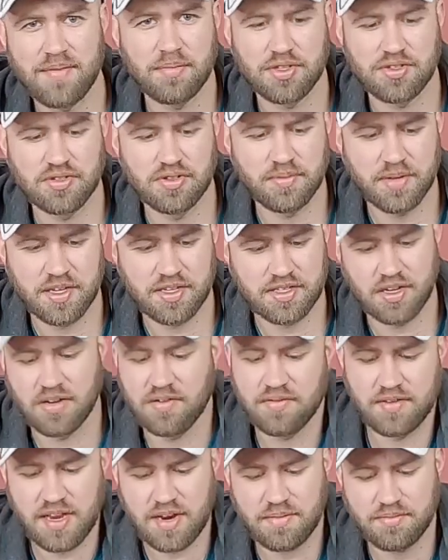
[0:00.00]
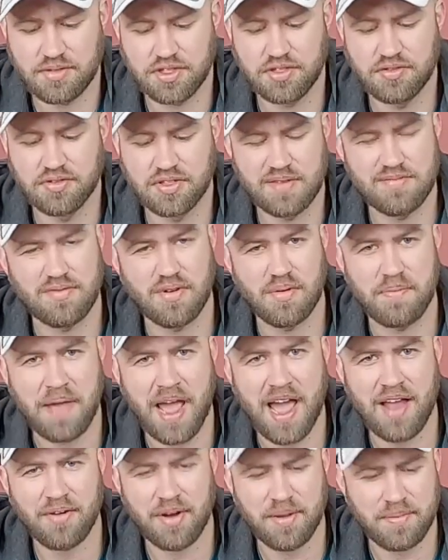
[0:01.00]
I'm assuming so. And then I'm just using more
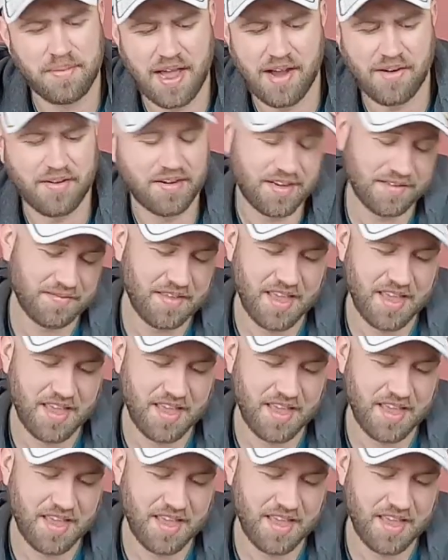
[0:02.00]
battery power.